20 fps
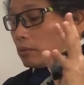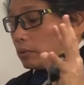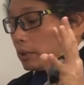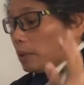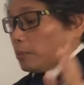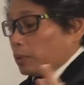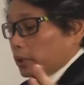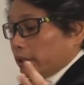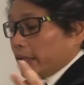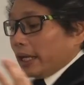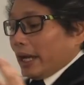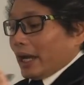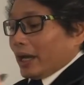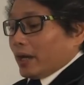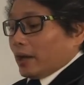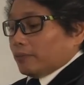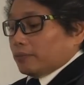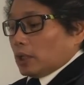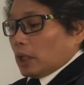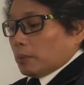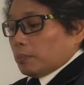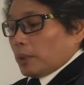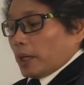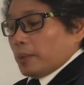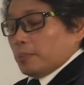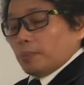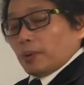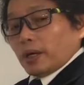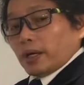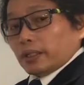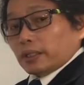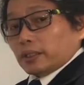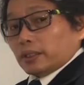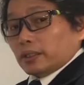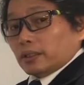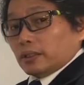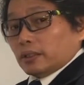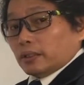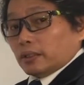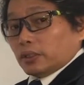Timothy, I have done my part.
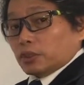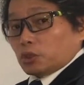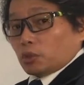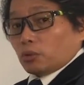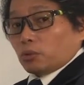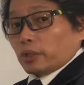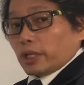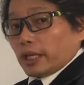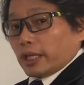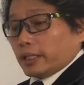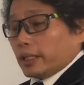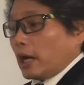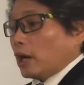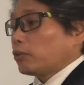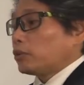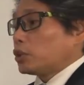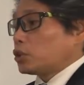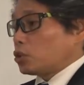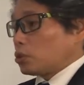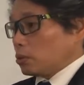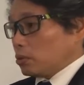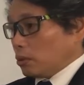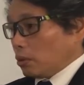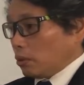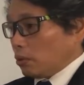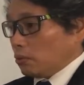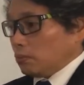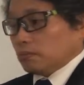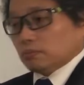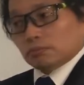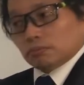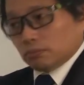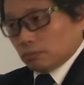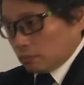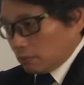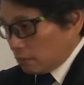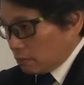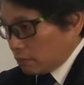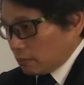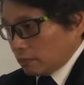It's okay now that you know.
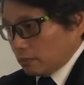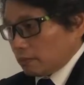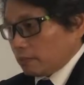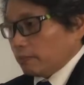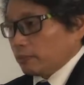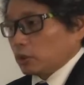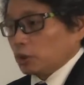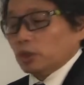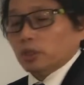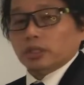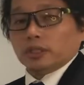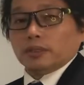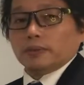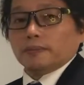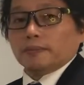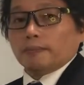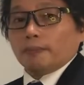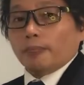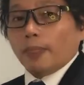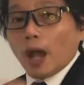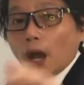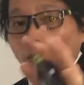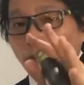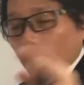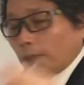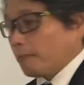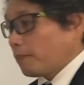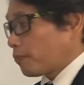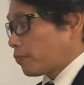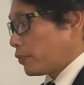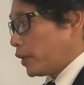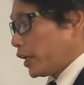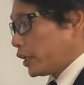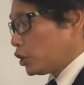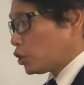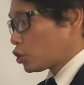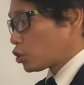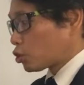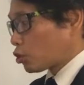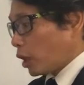Good." No, the
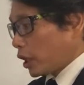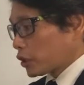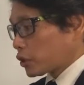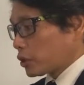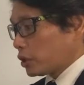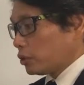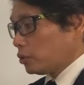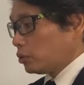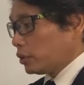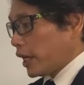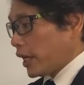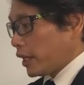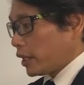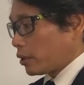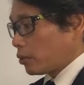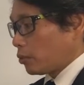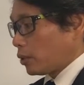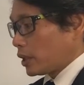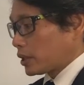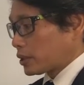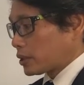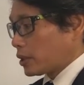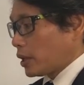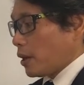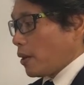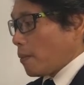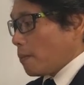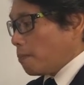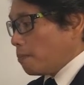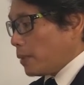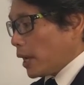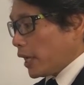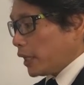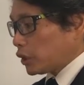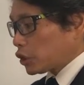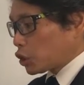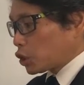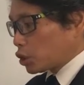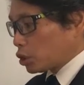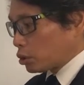instruction there was make
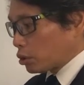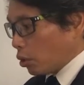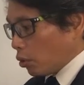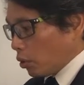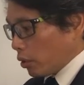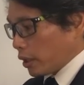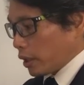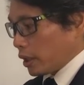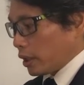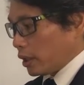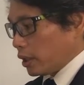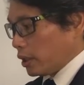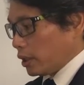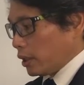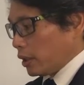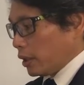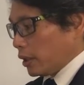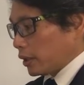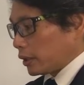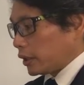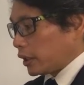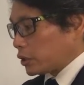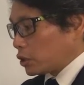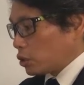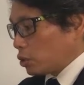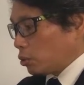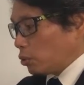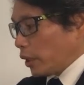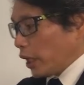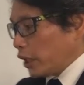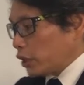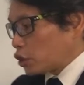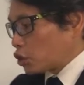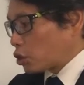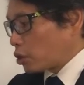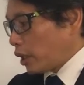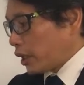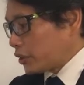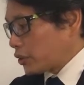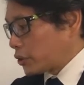sure that you
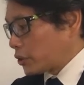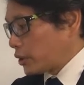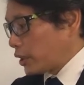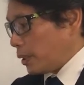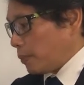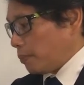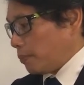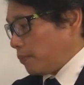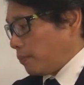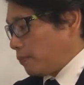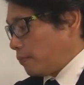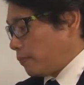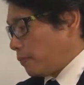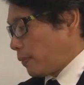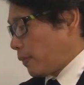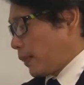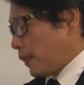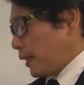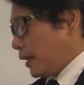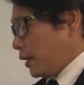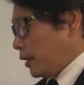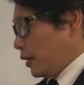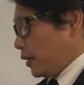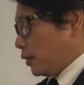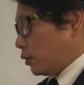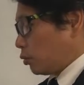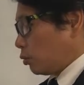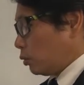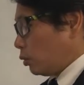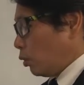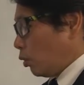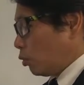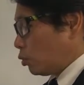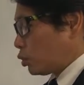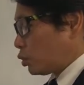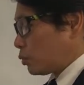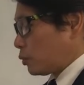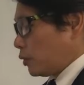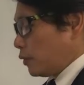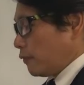entrust them to
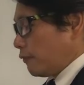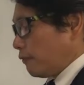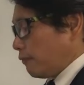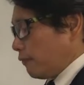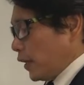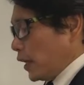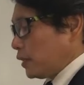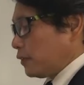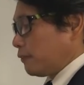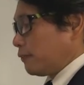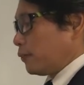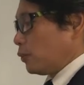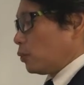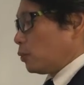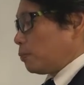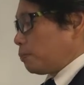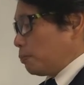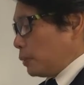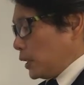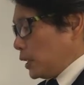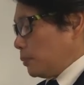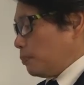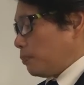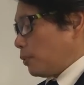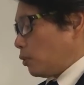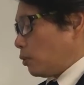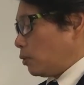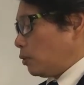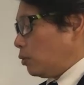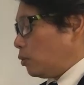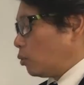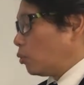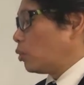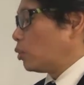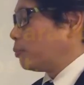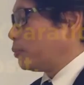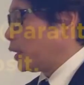those faithful people who will